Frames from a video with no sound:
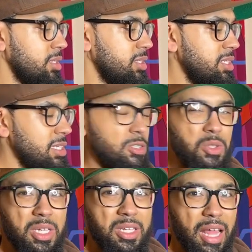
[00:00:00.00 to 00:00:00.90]
details
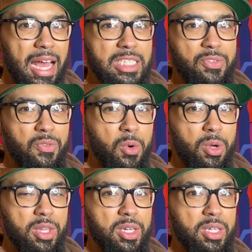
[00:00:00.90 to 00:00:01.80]
on the glass
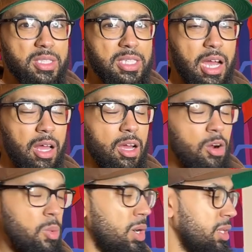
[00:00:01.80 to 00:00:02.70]
for the
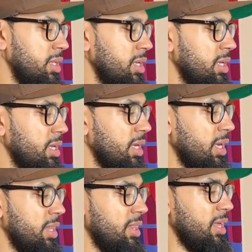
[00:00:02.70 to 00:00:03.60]
TLR-1
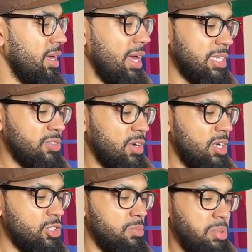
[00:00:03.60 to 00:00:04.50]
and the
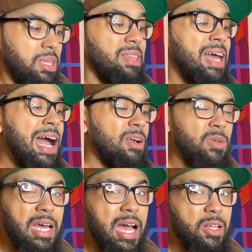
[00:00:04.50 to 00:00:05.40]
X300, but not
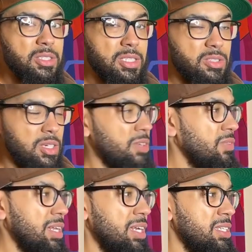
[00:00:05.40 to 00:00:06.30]
on the Holosun. So I couldn't
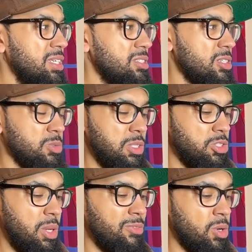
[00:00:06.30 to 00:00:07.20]
find any details
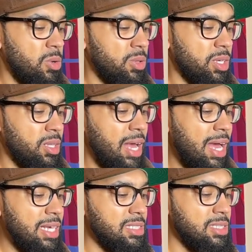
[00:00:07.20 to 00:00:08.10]
whatsoever on the
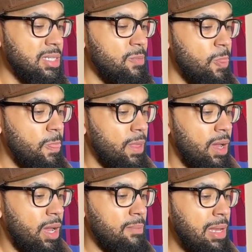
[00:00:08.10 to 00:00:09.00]
glass.
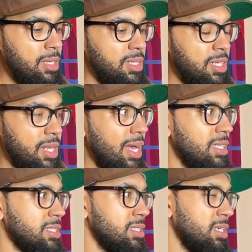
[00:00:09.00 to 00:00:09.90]
LED
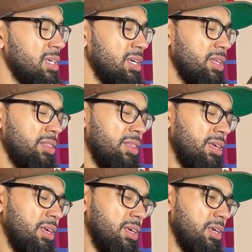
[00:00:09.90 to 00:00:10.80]
lights.
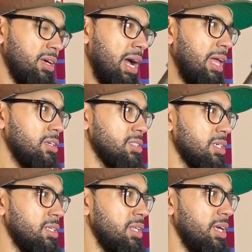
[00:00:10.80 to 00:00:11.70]
The
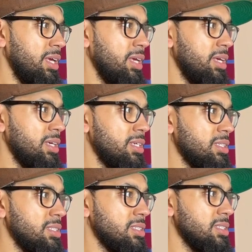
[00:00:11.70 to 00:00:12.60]
Holosun
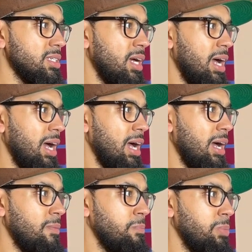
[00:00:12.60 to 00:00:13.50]
is
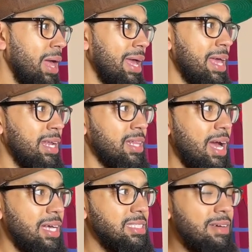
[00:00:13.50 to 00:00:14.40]
black
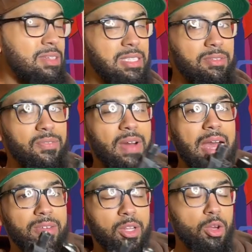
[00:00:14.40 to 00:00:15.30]
anodized
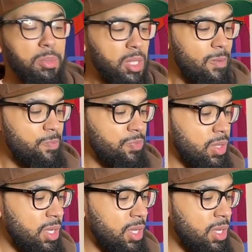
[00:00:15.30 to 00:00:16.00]
7075 aluminum.